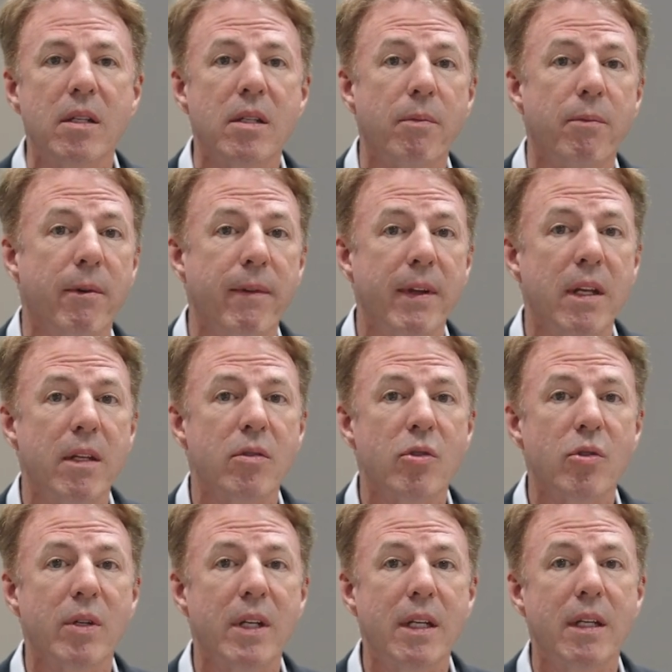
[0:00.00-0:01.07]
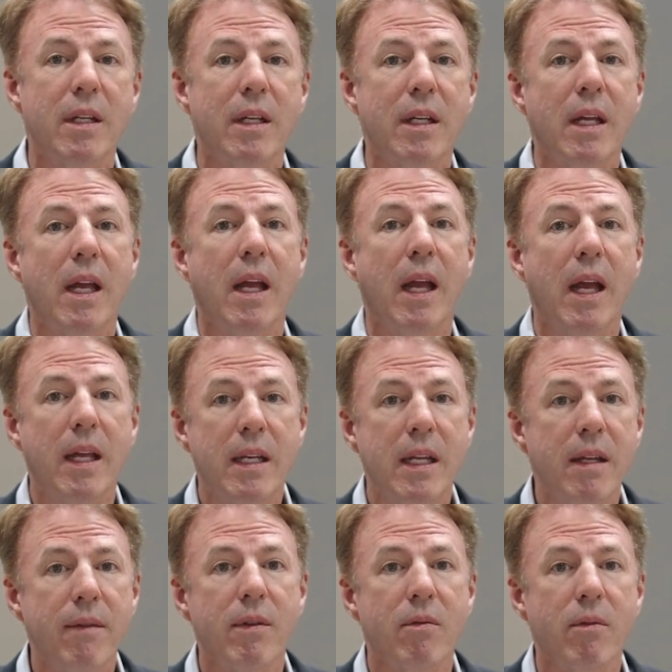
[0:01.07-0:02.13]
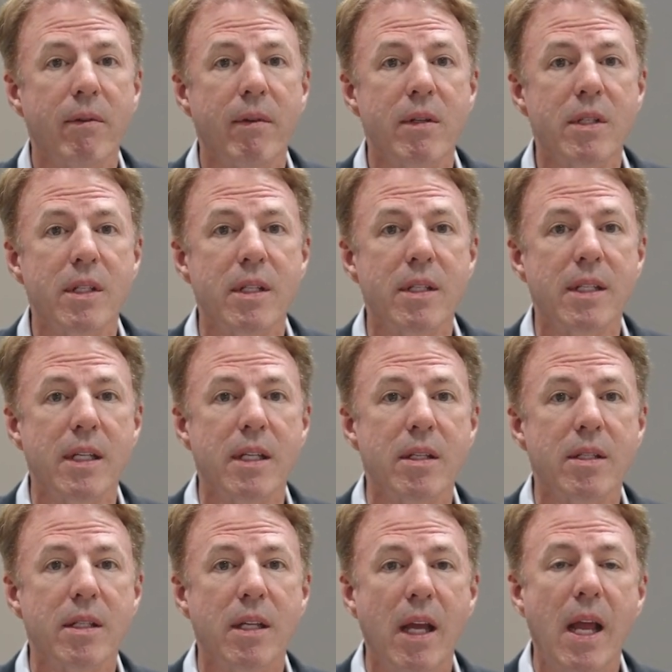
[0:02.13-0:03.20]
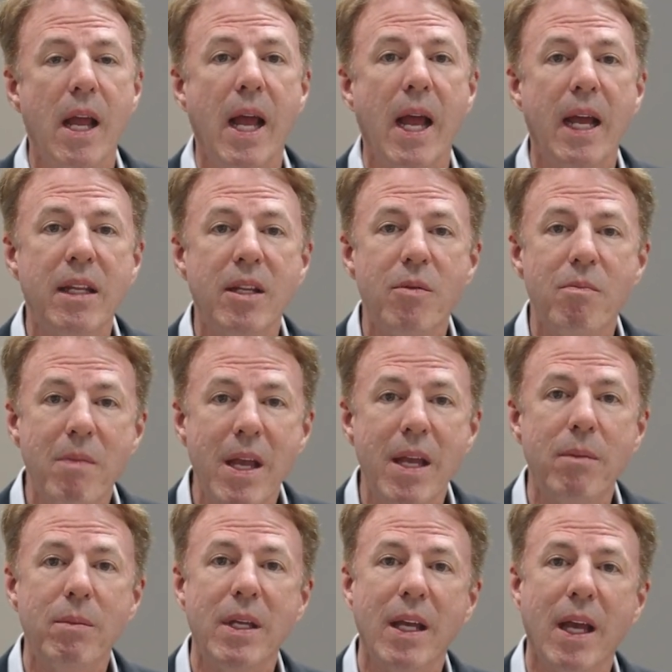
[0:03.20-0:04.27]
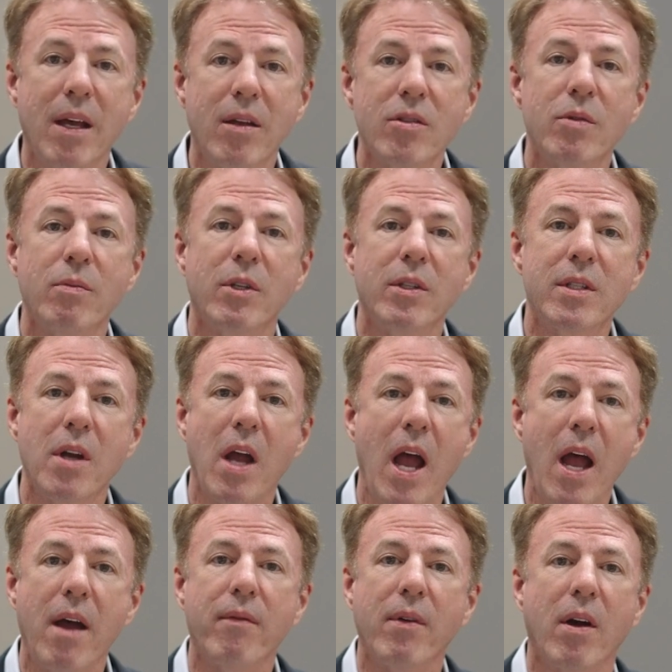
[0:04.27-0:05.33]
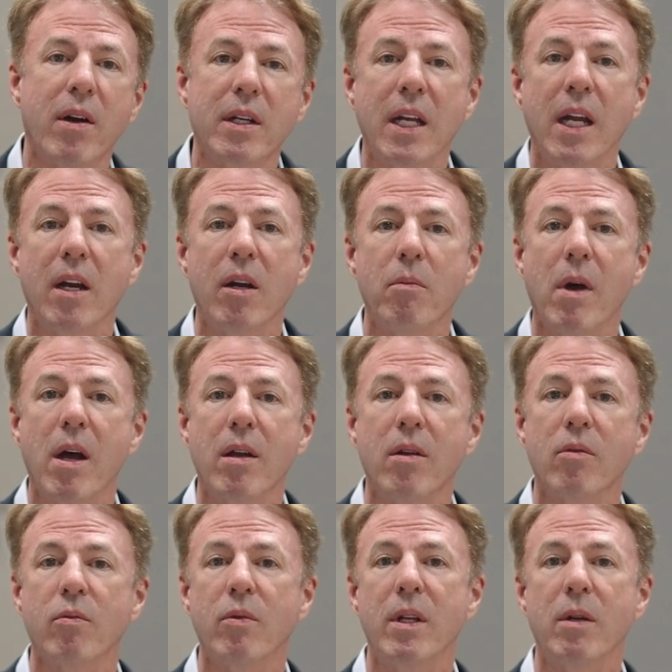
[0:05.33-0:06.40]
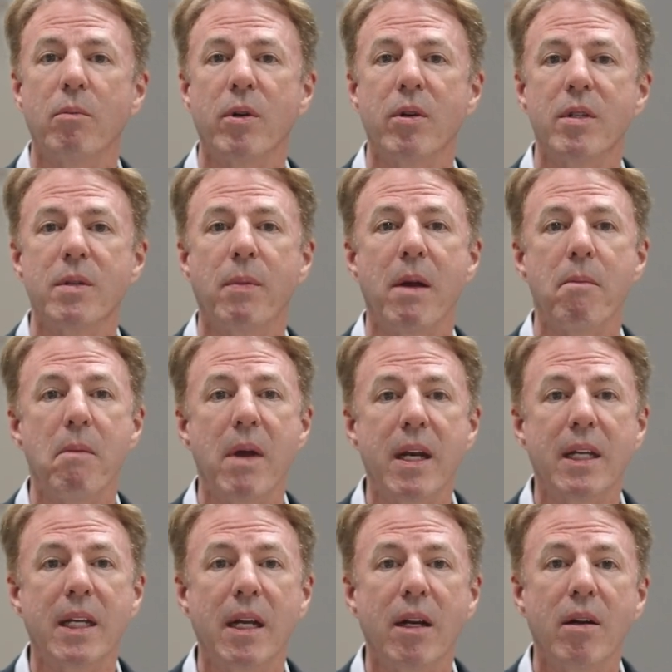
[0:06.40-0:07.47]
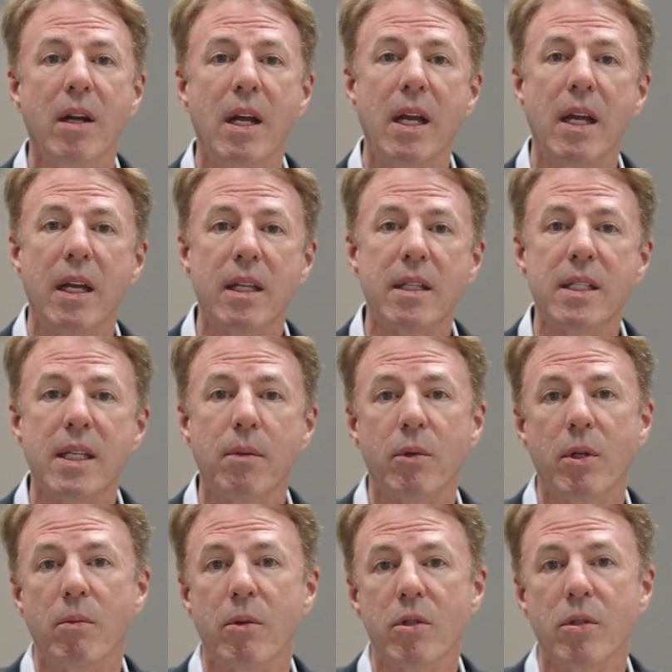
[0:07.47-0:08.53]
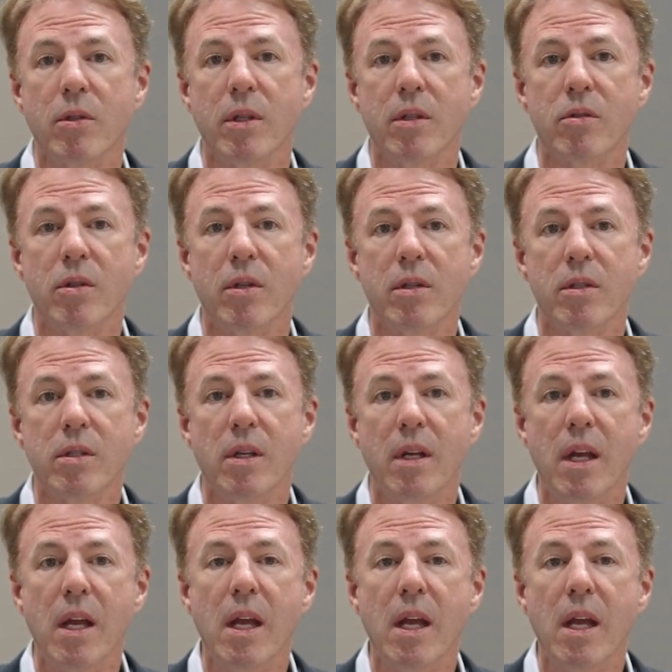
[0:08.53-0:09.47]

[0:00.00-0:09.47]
to prevent, treat, and even reverse disease. And you may be eligible to have our care model reimbursed by Medicare and some commercial insurance.